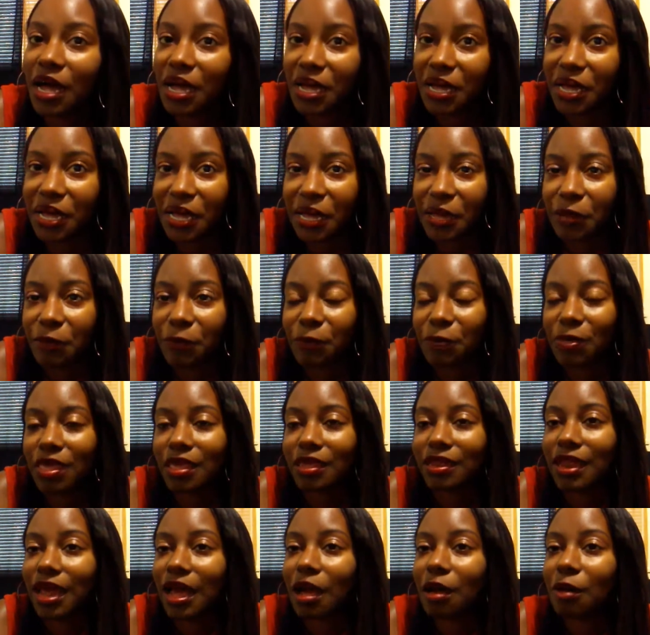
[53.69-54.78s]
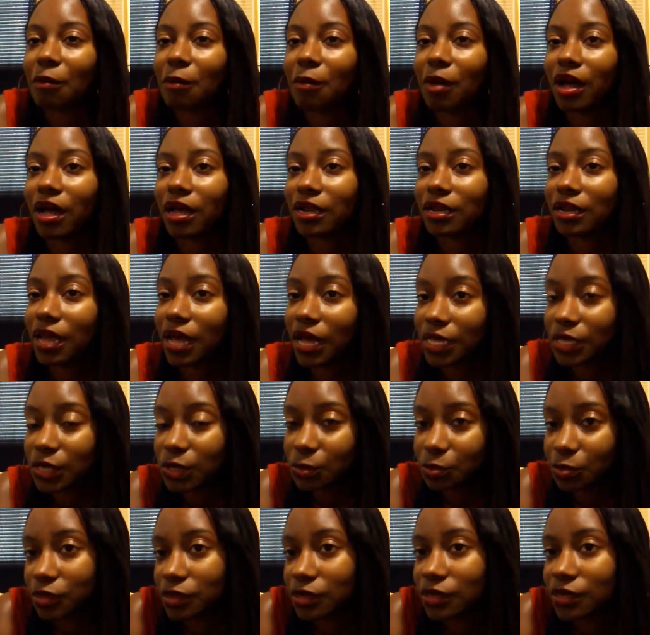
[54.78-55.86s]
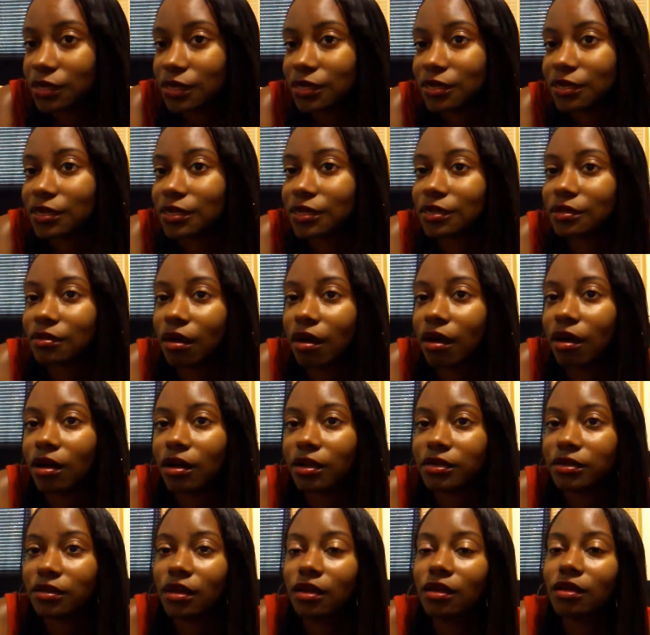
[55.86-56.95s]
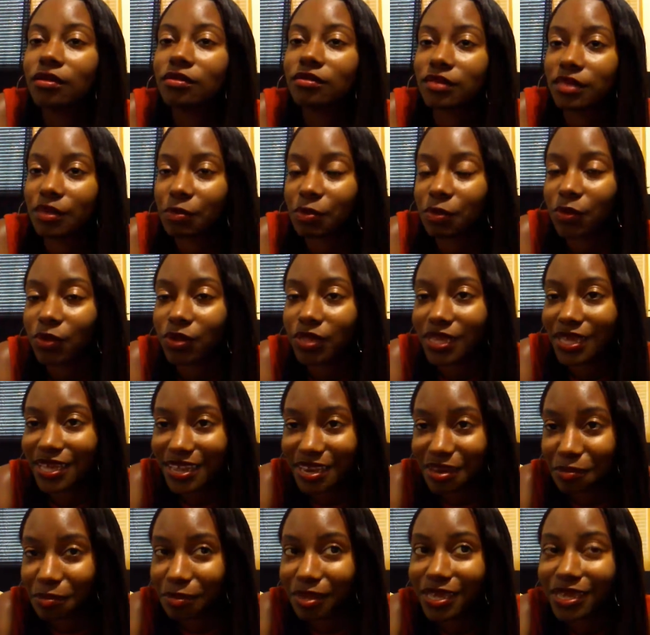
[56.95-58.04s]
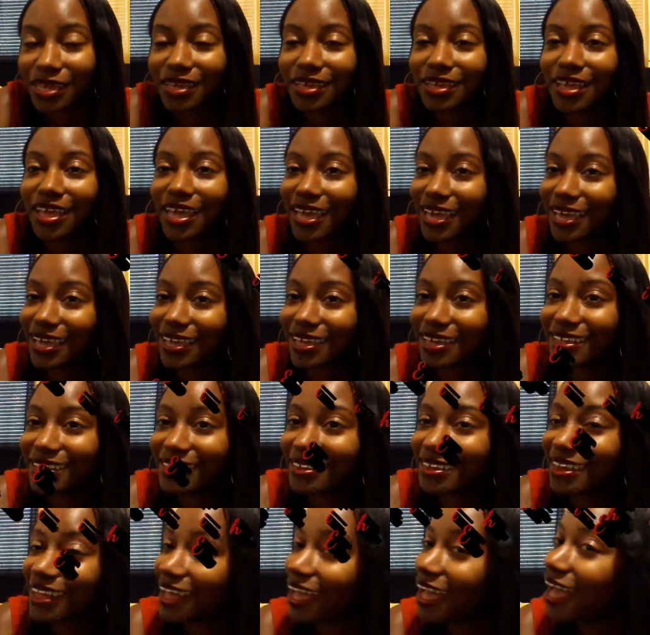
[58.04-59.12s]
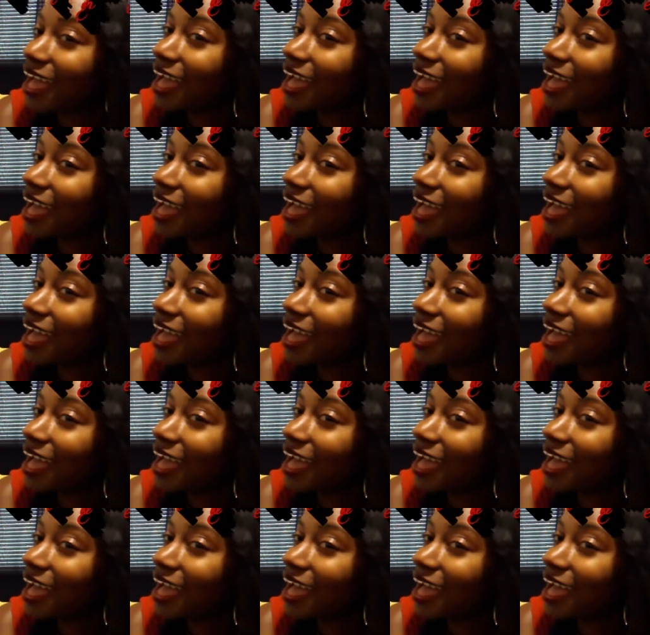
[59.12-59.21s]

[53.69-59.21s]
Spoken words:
Now my next book is called Sleeping with the Enemy, and